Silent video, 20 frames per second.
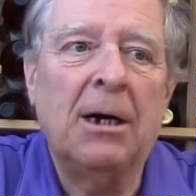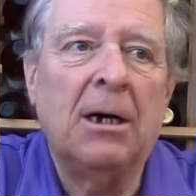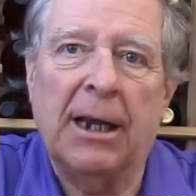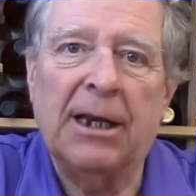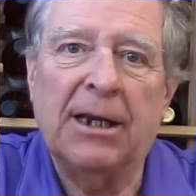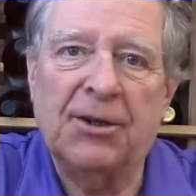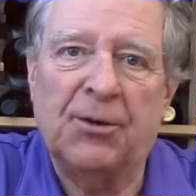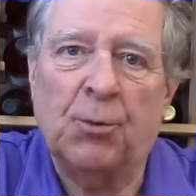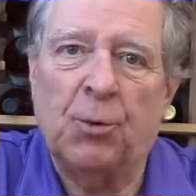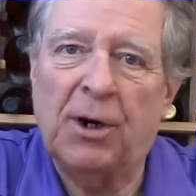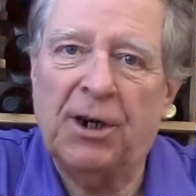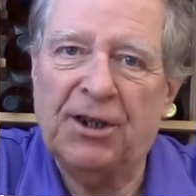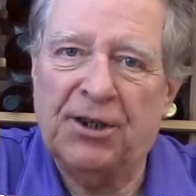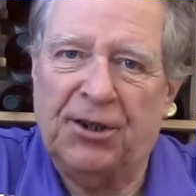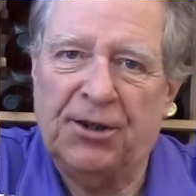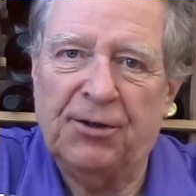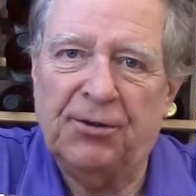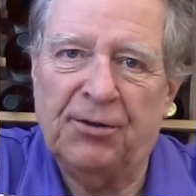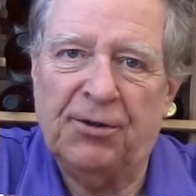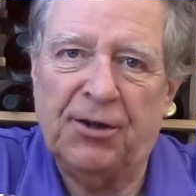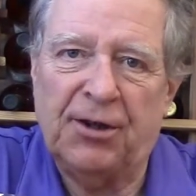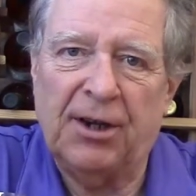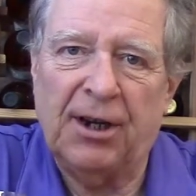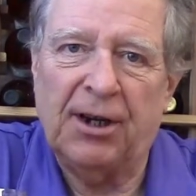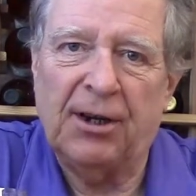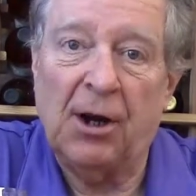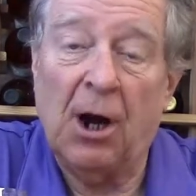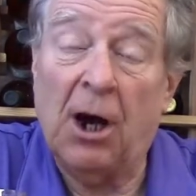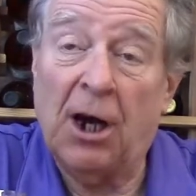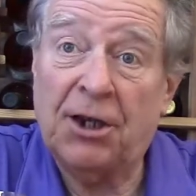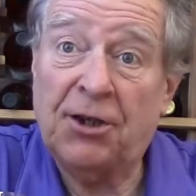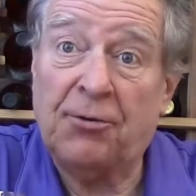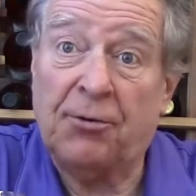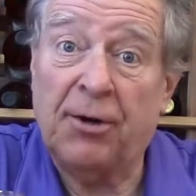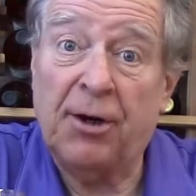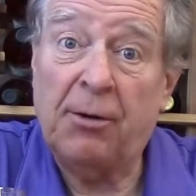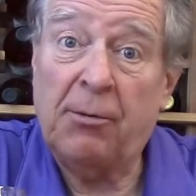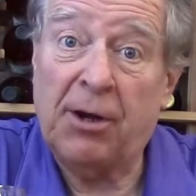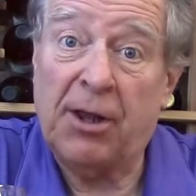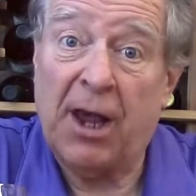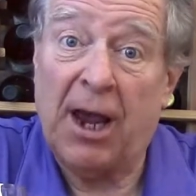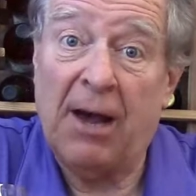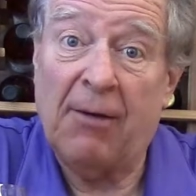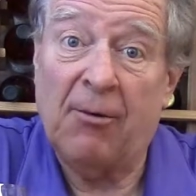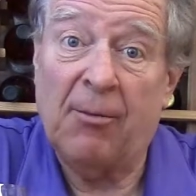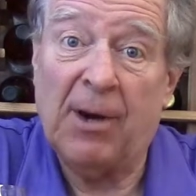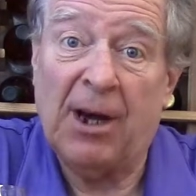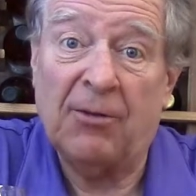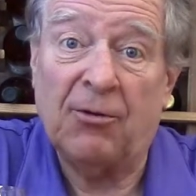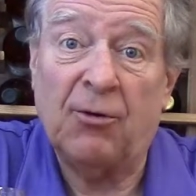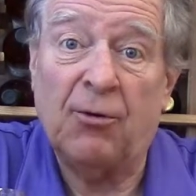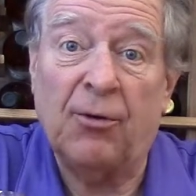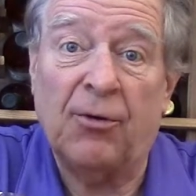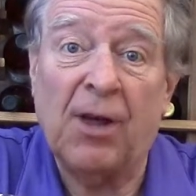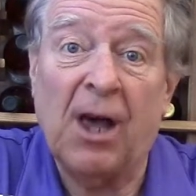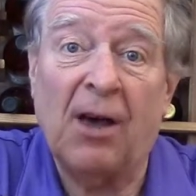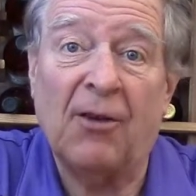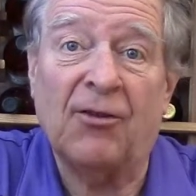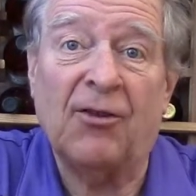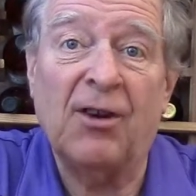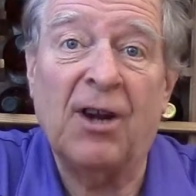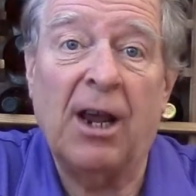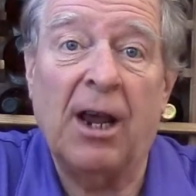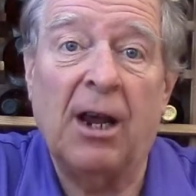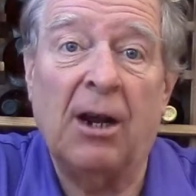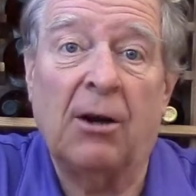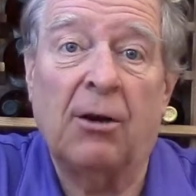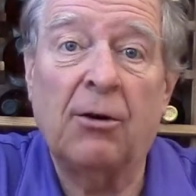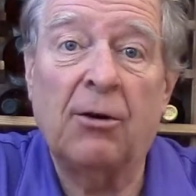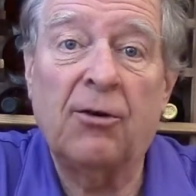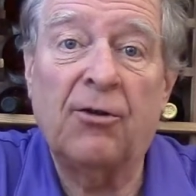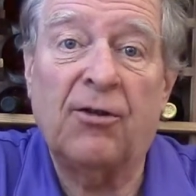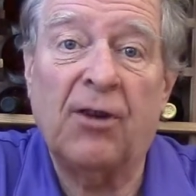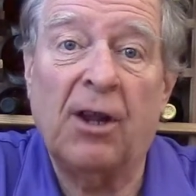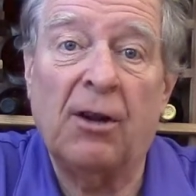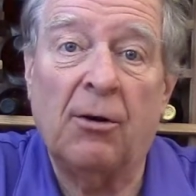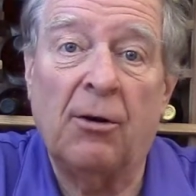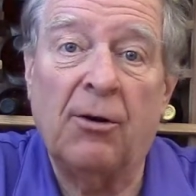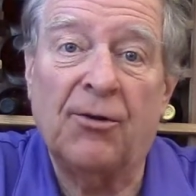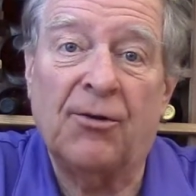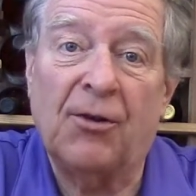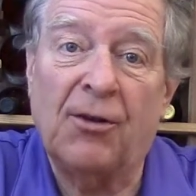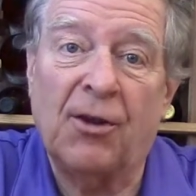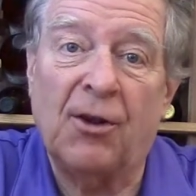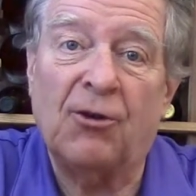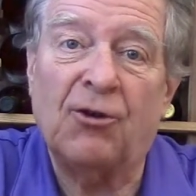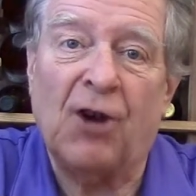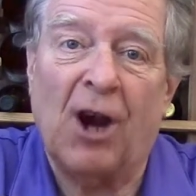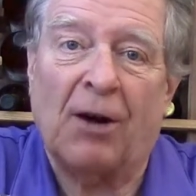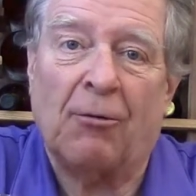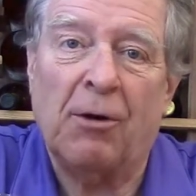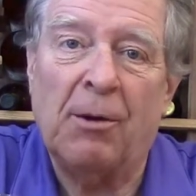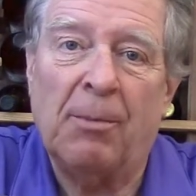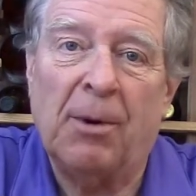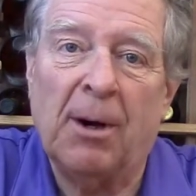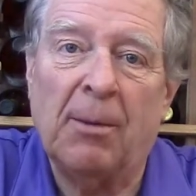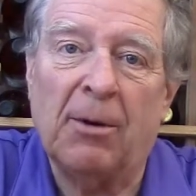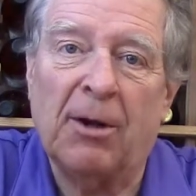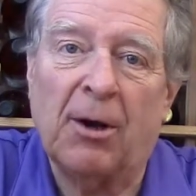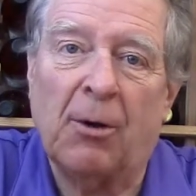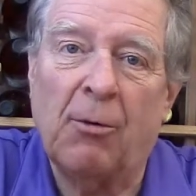is what is used in Austria, where they have about 2,000 acres, and also the Czech Republic,